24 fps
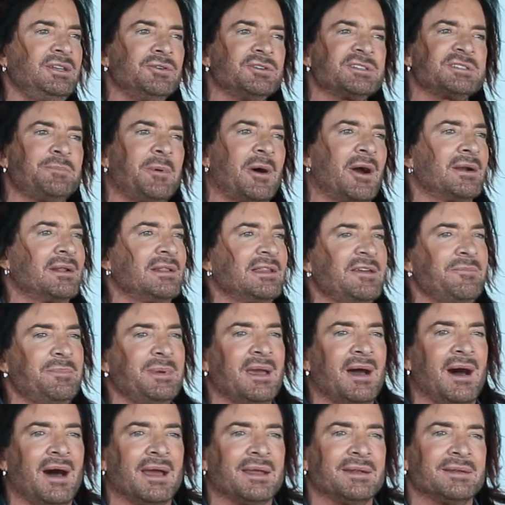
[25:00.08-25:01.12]
do you aspire to leave
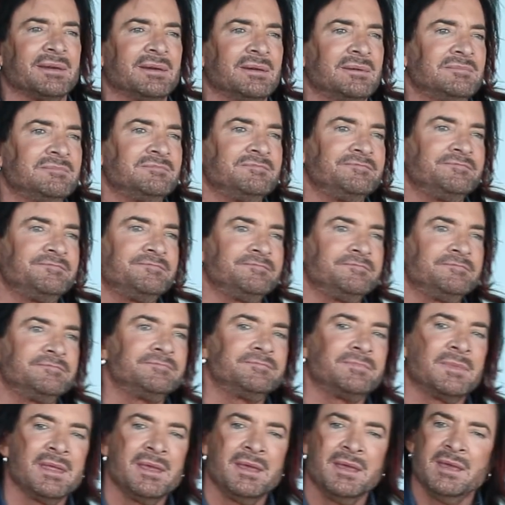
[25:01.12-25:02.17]
behind?
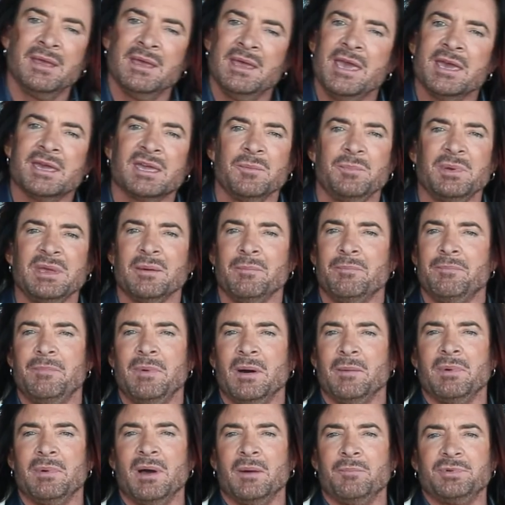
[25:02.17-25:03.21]
It could be a
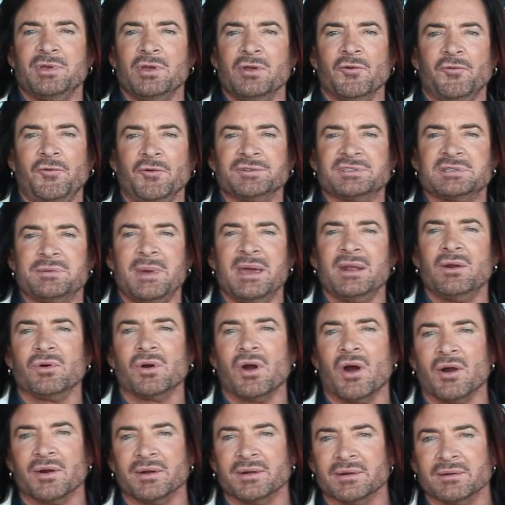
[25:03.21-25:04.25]
beautiful tomato
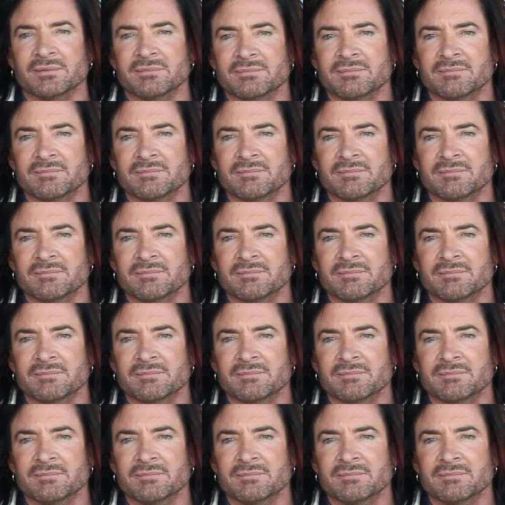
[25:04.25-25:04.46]
garden.